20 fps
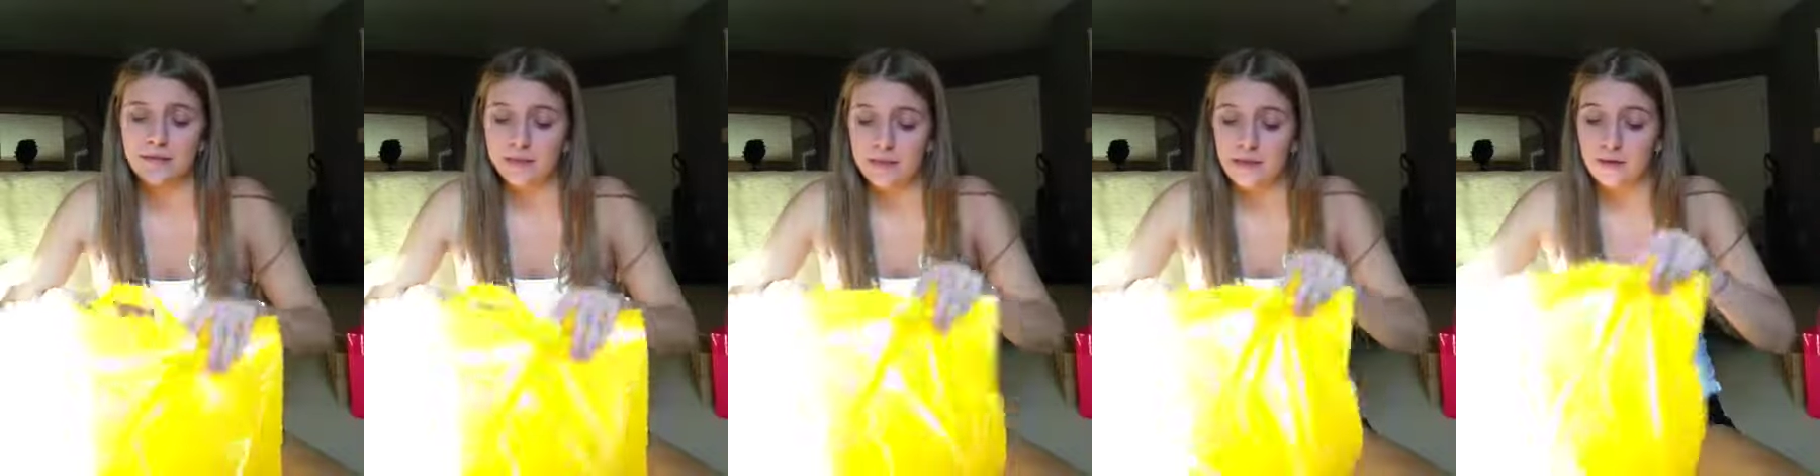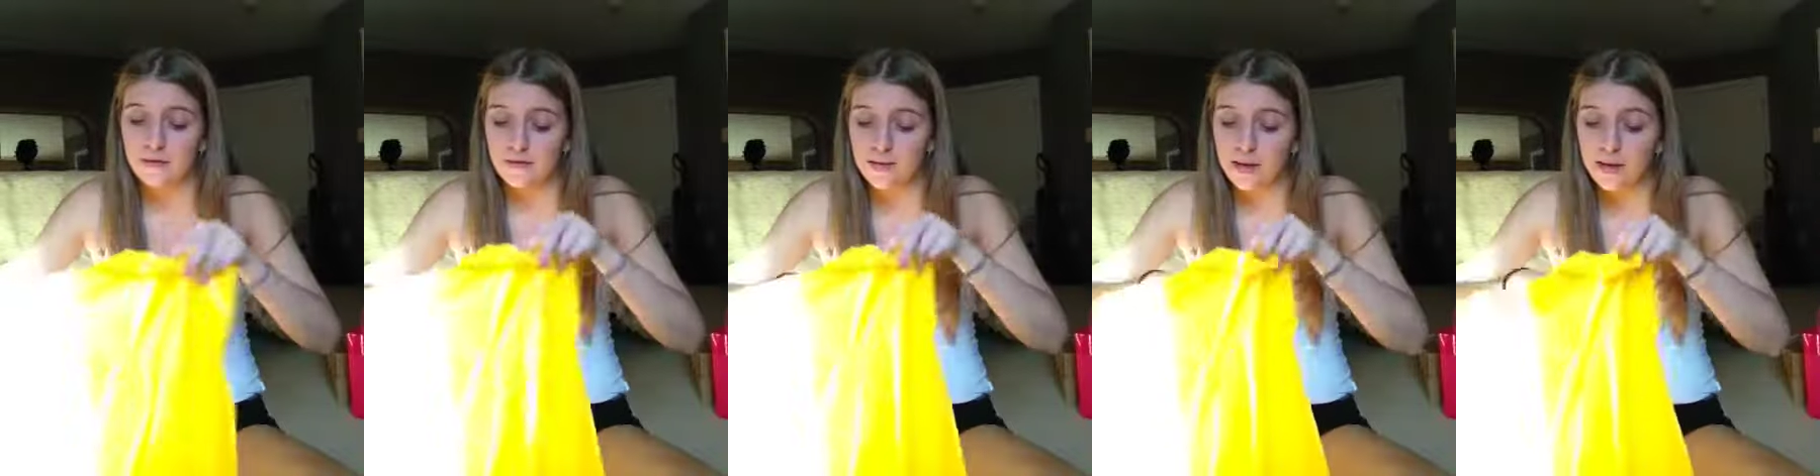
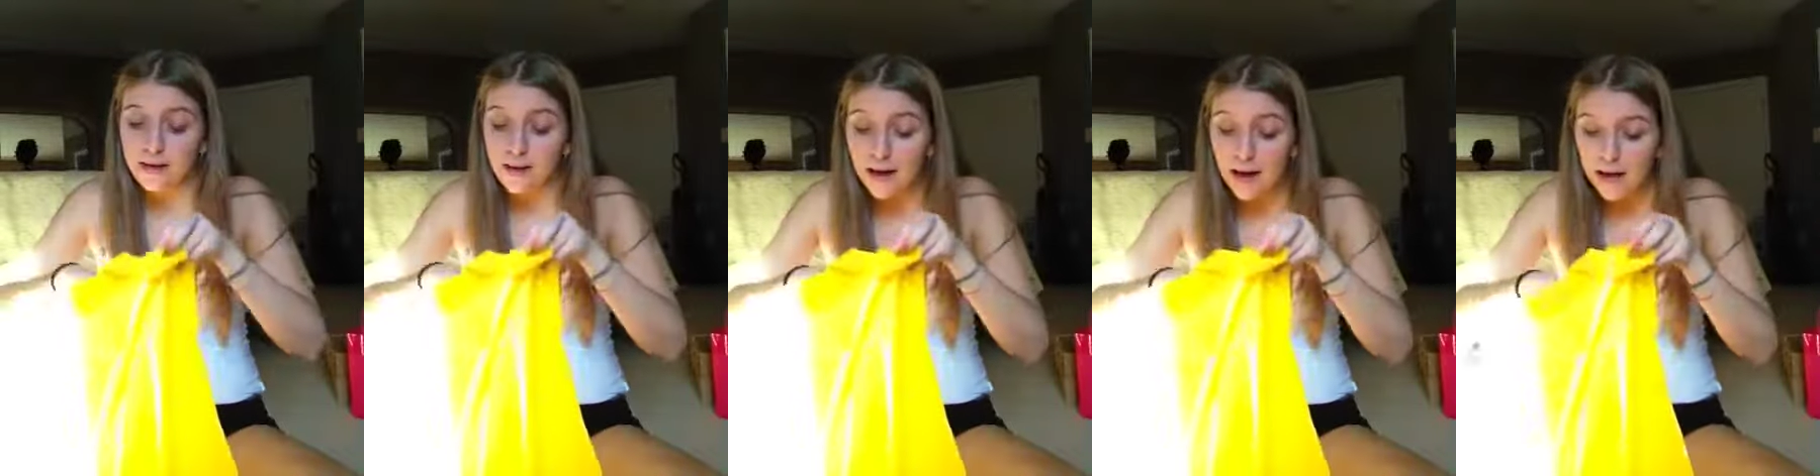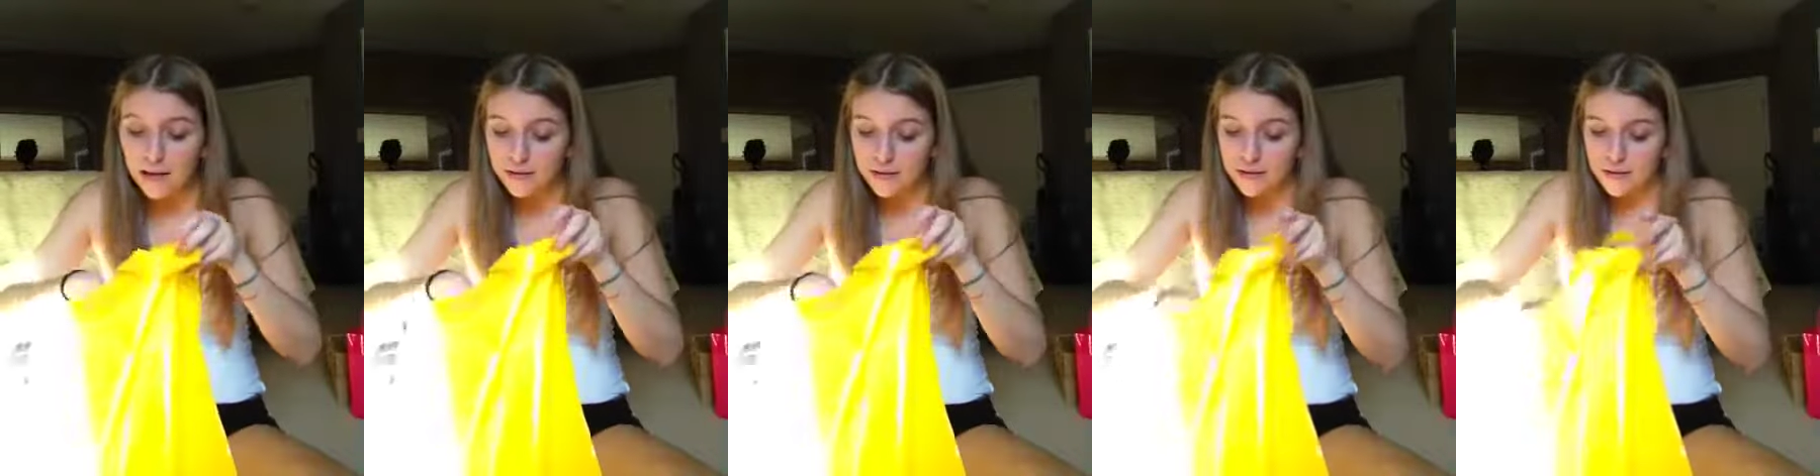stuff I
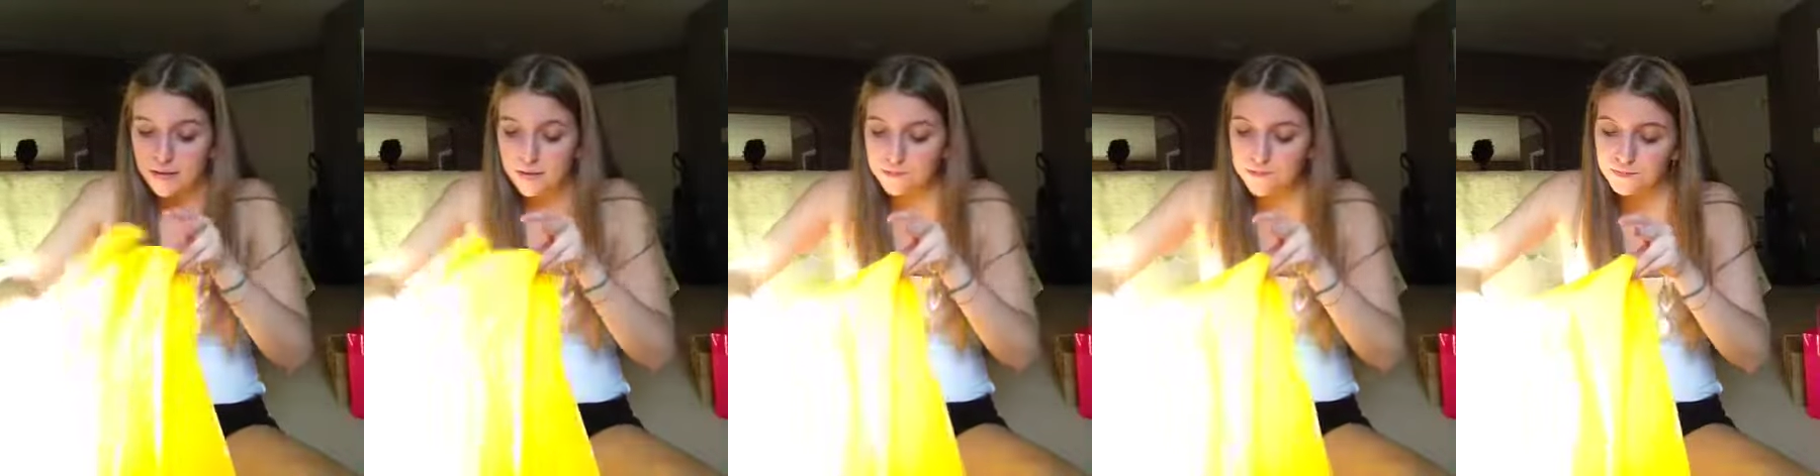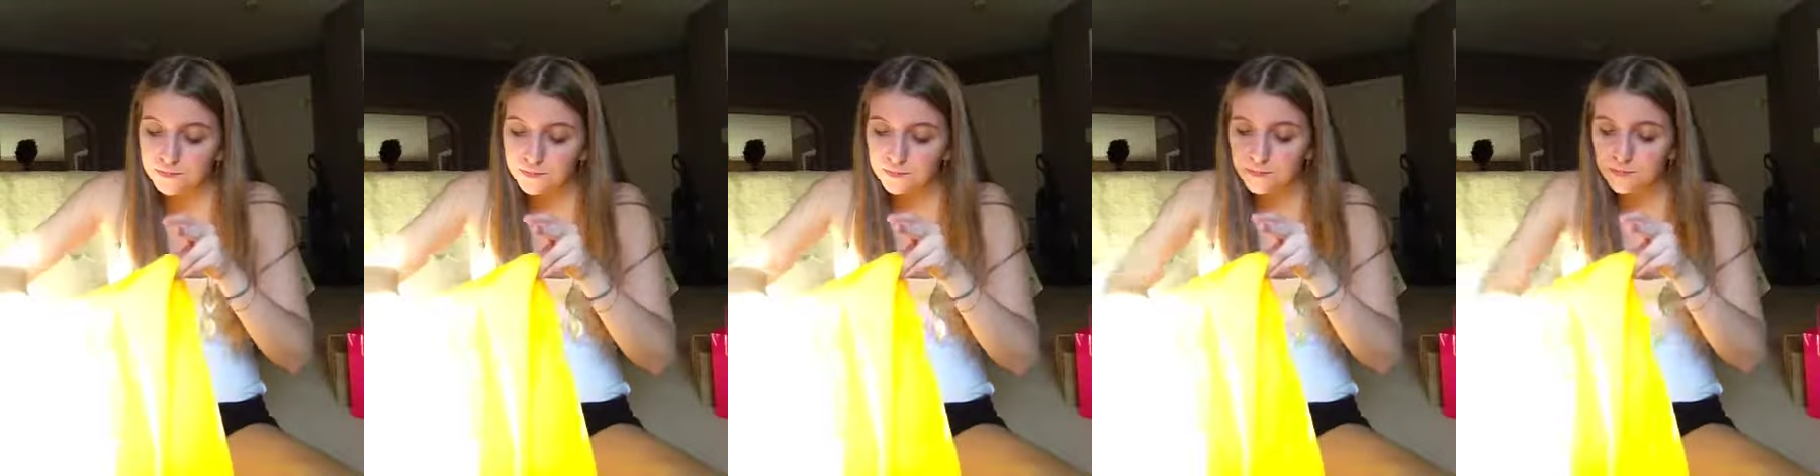got.
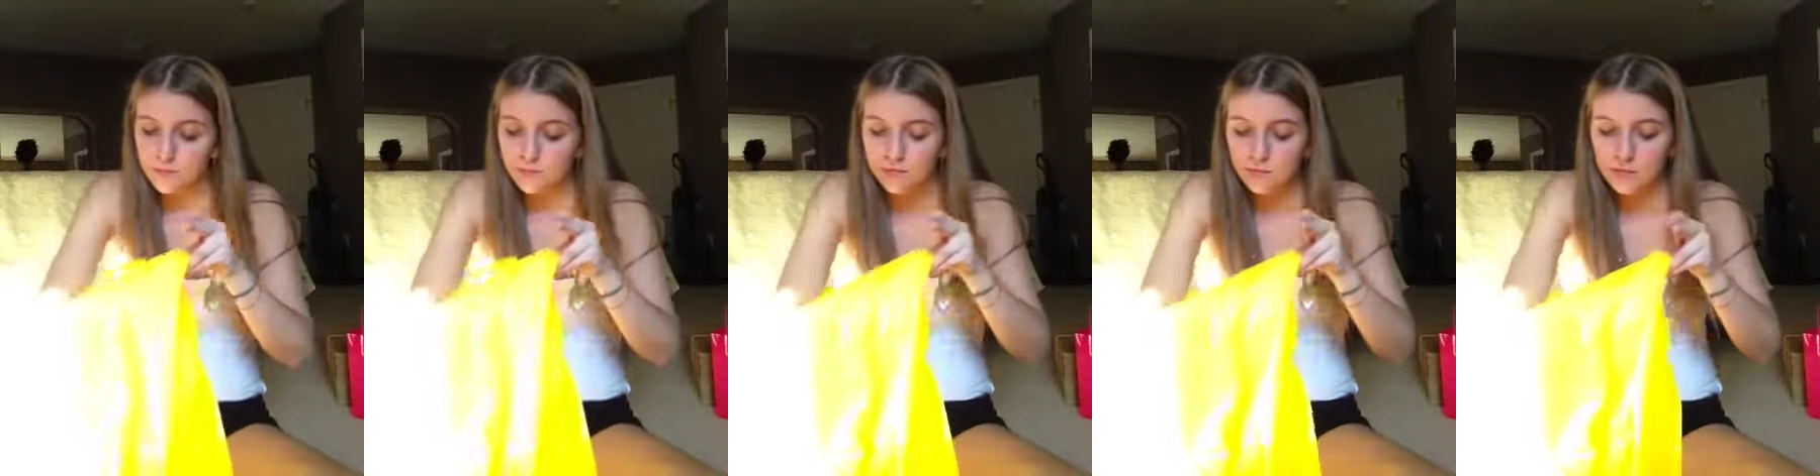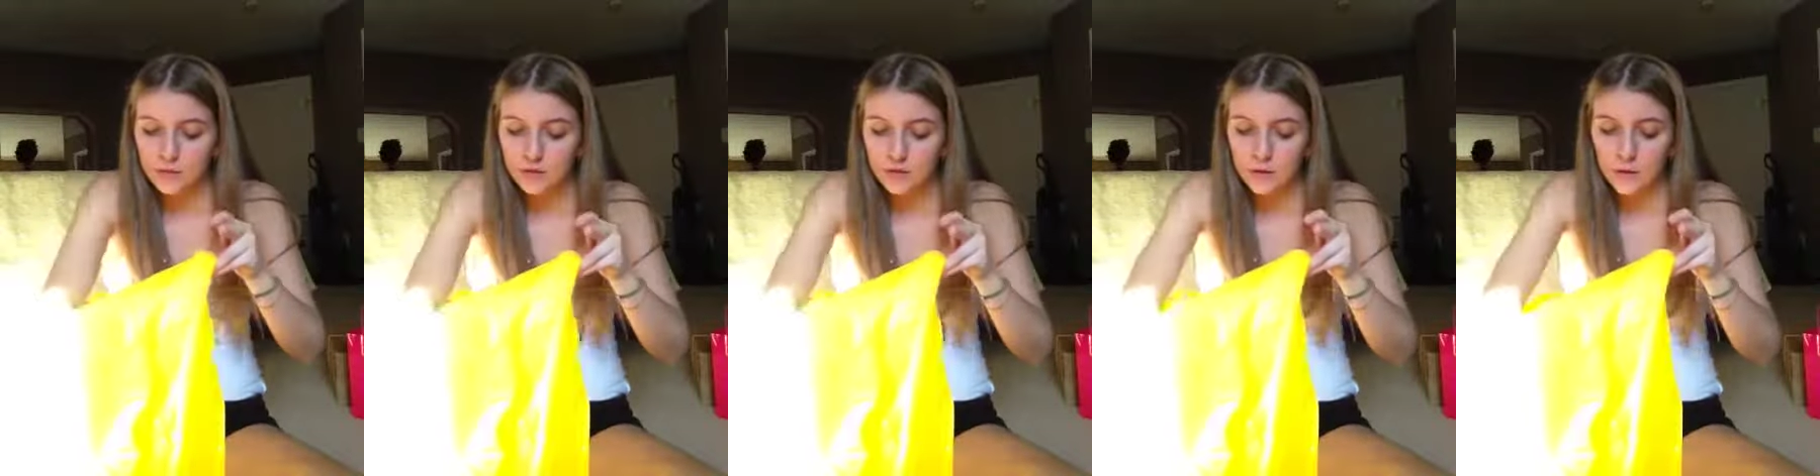
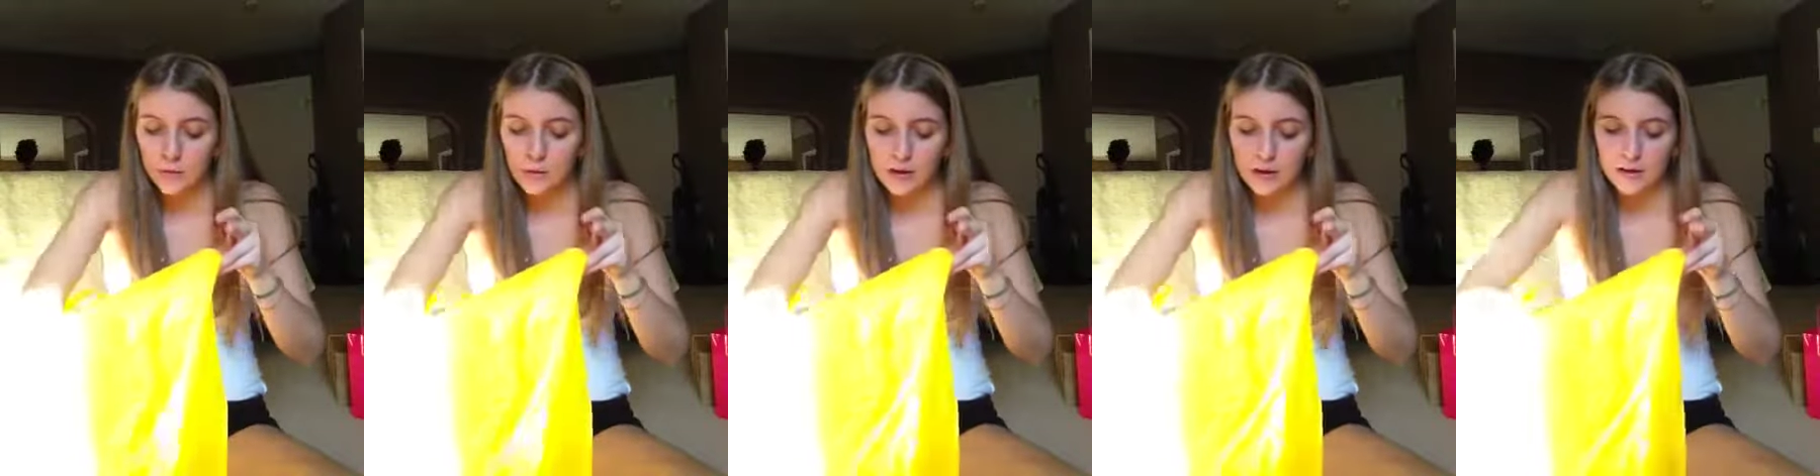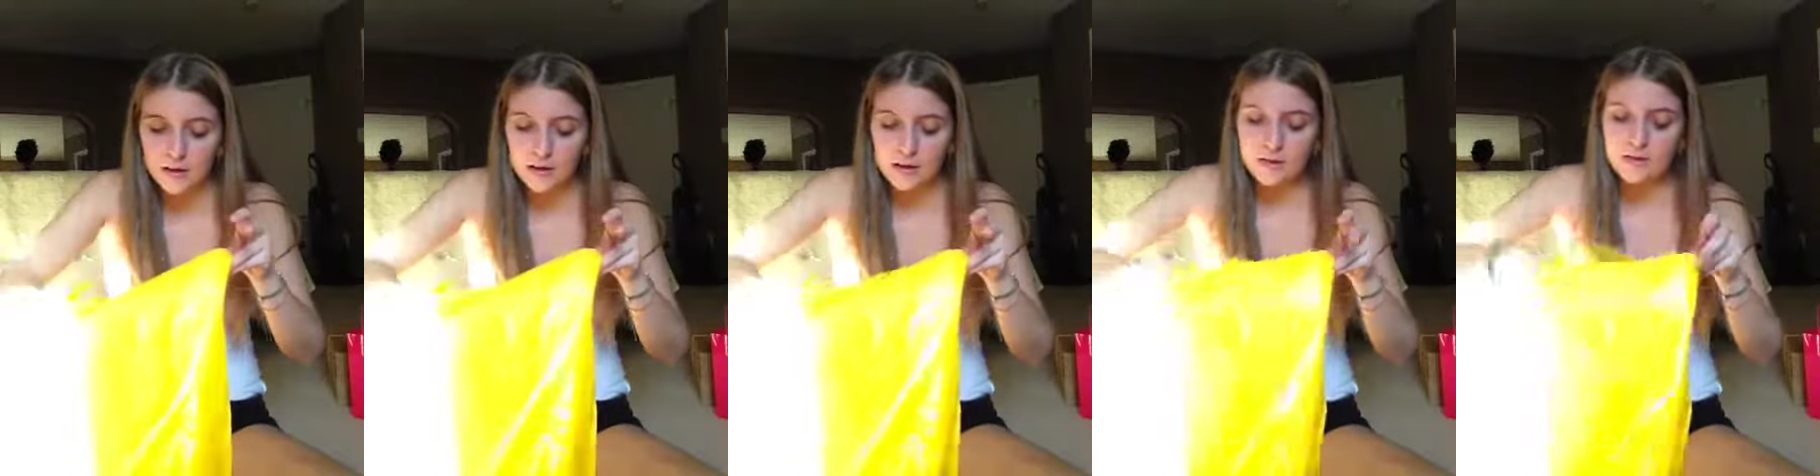So
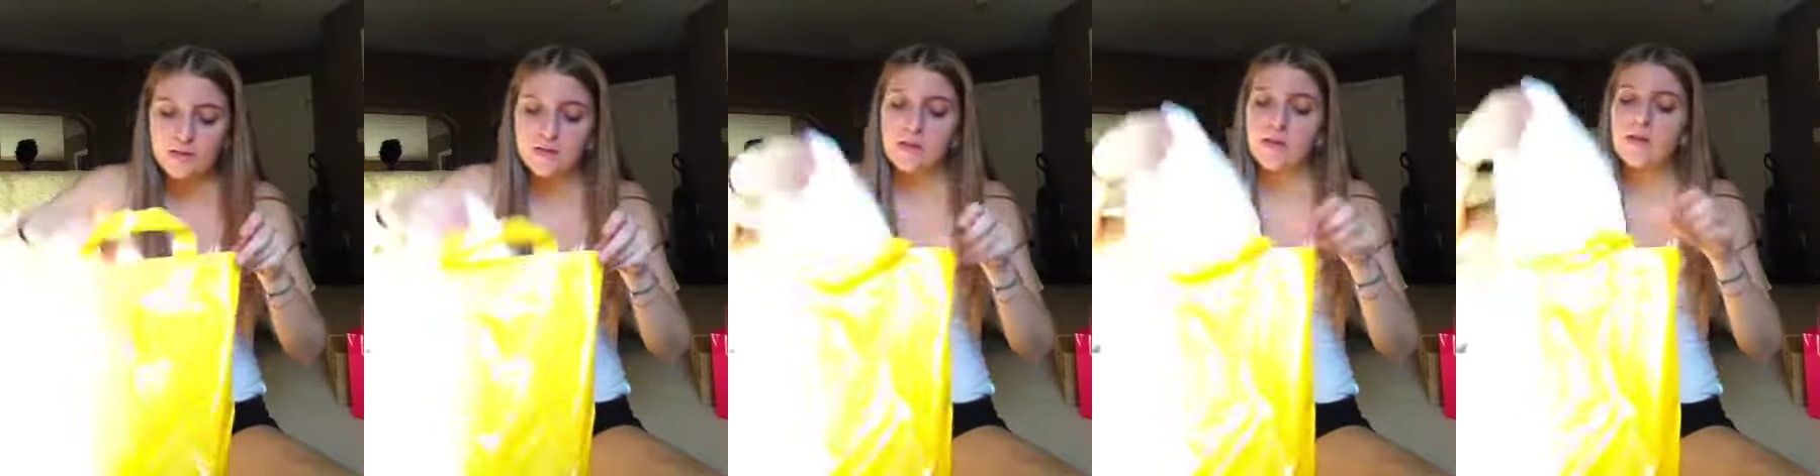I got